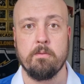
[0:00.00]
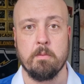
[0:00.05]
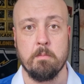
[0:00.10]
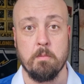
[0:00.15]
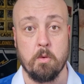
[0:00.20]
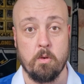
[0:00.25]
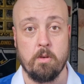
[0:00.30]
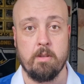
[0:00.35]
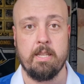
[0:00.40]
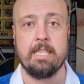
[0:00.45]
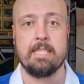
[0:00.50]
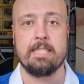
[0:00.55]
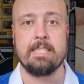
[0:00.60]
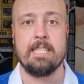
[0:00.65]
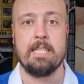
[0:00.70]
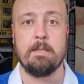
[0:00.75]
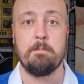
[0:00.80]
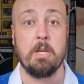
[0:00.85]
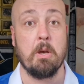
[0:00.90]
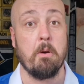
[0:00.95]
from All Out
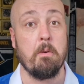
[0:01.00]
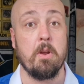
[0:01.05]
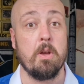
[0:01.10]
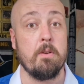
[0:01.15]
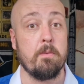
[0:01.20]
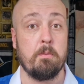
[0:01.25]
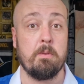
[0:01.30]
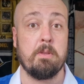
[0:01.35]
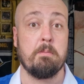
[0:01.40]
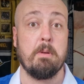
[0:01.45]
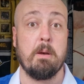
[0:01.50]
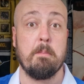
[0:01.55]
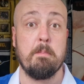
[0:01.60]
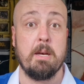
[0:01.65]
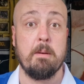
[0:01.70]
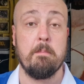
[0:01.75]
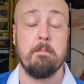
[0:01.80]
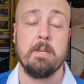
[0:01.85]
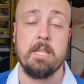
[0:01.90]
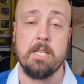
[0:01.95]
Club, going over with my
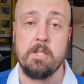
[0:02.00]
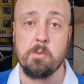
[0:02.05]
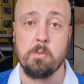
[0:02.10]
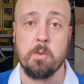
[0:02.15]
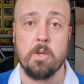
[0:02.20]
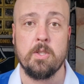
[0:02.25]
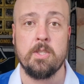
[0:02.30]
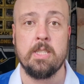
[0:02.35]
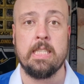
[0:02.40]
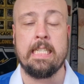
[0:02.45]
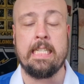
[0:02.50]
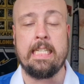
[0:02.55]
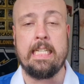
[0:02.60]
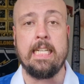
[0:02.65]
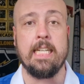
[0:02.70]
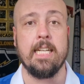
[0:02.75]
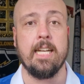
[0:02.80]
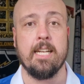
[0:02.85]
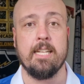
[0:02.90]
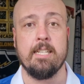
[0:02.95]
mum as well,
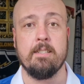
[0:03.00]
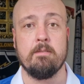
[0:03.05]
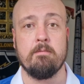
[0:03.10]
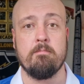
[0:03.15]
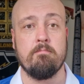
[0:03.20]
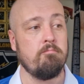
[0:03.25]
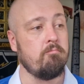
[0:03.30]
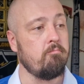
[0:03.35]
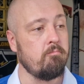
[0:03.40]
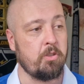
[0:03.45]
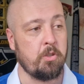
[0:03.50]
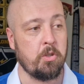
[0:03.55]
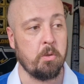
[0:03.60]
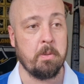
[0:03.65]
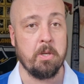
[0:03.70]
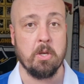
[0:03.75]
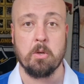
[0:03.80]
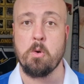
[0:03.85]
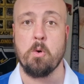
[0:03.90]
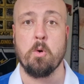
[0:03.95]
and
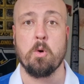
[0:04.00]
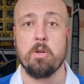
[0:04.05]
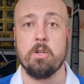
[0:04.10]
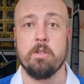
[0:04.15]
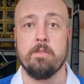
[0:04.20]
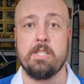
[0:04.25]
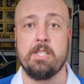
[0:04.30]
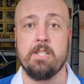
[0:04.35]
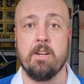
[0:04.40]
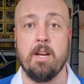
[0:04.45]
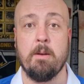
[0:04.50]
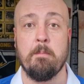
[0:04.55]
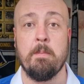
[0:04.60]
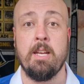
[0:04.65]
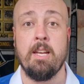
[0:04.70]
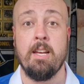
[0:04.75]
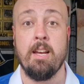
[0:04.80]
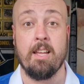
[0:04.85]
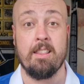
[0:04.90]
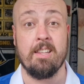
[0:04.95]
should be a corker of a time.
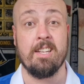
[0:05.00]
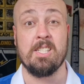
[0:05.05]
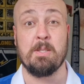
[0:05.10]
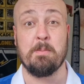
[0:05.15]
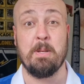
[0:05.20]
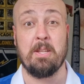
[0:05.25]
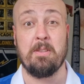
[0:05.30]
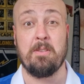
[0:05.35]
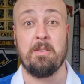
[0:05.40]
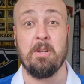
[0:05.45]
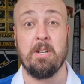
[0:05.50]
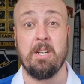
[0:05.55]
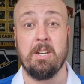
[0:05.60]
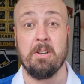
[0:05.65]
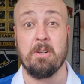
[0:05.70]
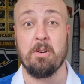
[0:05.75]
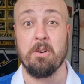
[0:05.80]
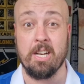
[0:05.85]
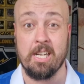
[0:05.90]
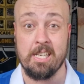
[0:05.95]
I think it's about 30
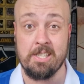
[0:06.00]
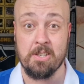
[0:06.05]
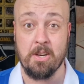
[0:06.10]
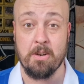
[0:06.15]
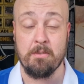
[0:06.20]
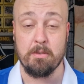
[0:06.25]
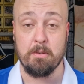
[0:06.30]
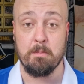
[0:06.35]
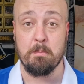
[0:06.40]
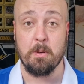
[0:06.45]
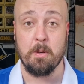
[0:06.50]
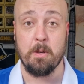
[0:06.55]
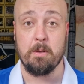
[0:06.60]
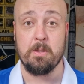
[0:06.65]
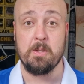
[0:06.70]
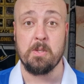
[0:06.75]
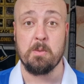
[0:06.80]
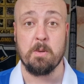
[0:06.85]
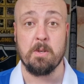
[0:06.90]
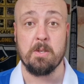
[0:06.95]
degrees over in
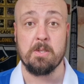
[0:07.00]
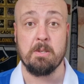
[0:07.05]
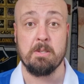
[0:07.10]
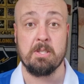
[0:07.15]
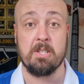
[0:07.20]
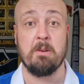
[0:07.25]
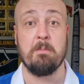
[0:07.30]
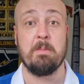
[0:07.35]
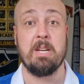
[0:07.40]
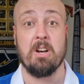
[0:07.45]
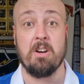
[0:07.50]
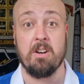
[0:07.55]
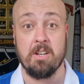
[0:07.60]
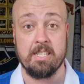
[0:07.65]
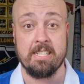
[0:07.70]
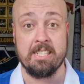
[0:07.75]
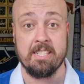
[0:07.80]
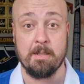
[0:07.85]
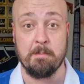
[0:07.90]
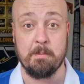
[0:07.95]
Perth as well, so it's going to be a
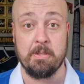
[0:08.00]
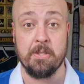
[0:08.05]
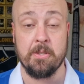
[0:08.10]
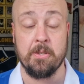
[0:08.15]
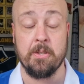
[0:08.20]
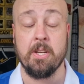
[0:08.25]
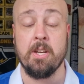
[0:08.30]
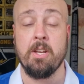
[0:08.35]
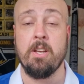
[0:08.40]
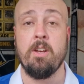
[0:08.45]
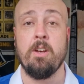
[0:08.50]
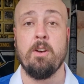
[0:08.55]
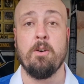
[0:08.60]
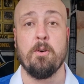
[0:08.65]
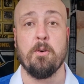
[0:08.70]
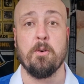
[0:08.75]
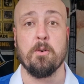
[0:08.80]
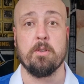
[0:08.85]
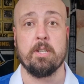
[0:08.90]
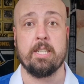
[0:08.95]
hot time too.
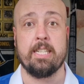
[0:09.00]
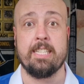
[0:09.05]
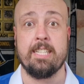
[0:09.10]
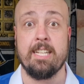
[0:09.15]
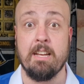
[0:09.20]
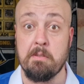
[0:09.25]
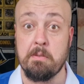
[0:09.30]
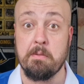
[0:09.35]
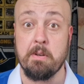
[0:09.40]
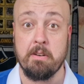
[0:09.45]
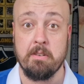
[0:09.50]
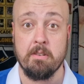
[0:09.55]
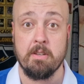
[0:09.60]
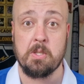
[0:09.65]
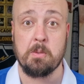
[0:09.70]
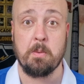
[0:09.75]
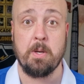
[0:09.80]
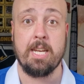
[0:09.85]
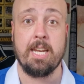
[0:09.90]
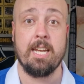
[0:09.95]
Alrighty, have a very
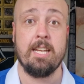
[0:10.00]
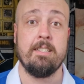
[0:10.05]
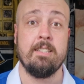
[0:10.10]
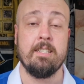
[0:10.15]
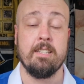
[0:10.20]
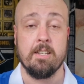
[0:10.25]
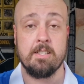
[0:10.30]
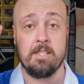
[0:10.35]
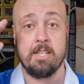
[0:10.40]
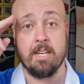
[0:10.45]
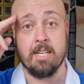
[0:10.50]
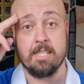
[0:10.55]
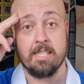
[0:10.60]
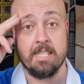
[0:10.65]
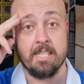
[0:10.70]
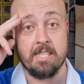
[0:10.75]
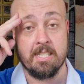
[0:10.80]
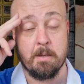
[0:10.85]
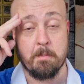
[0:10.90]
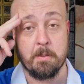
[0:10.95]
nice weekend. I'll see you guys
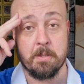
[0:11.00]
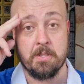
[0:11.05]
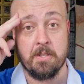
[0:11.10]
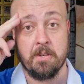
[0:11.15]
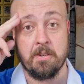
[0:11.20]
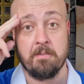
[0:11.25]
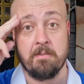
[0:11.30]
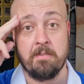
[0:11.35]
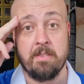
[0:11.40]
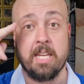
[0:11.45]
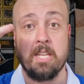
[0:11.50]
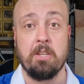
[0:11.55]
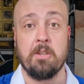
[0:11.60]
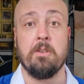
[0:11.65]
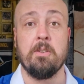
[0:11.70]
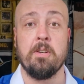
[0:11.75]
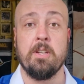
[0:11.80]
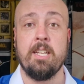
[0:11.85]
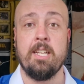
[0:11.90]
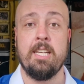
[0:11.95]
in the next episode. Thank
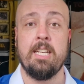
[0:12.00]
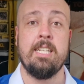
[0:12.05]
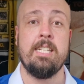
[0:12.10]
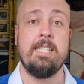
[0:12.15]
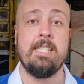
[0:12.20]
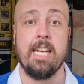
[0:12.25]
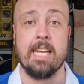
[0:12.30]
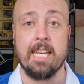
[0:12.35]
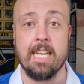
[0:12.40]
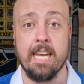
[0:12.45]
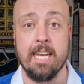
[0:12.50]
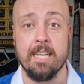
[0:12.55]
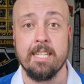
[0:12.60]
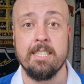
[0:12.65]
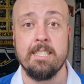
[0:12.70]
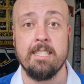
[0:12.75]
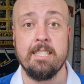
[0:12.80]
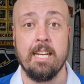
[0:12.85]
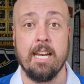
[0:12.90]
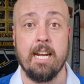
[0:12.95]
you. Take care.
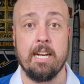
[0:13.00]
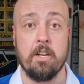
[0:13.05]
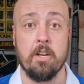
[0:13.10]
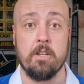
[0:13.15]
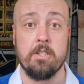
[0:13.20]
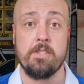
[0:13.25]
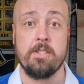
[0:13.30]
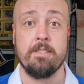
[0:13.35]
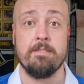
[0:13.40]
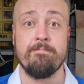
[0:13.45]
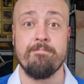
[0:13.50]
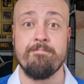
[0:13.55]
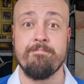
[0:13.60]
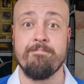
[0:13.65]
Adios.